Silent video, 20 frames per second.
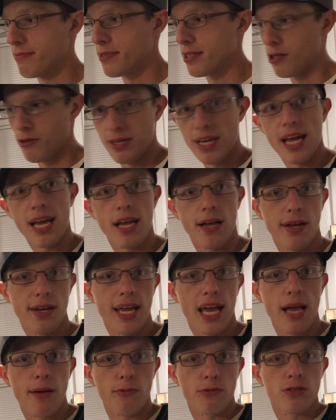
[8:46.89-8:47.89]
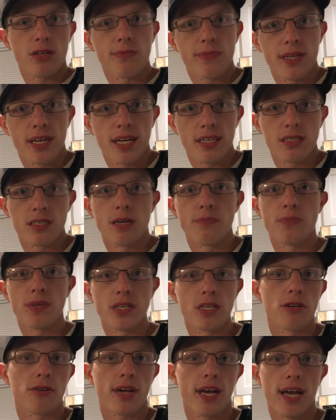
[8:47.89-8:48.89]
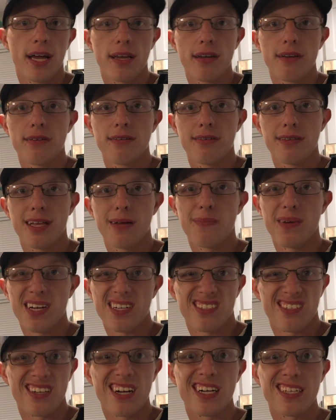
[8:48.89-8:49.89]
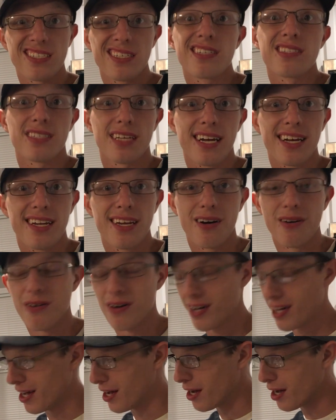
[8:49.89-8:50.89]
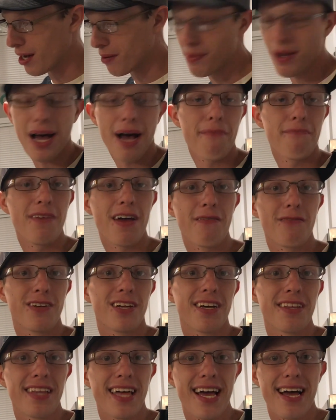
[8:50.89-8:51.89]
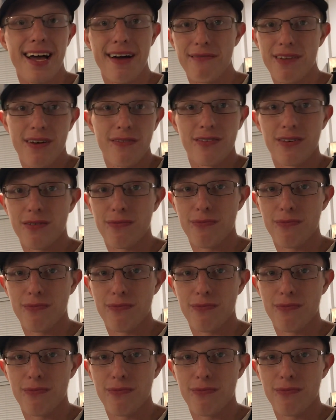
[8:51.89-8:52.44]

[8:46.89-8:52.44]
a name or something on something, you can. That makes a lot of sense, I know. I've never done that. I've never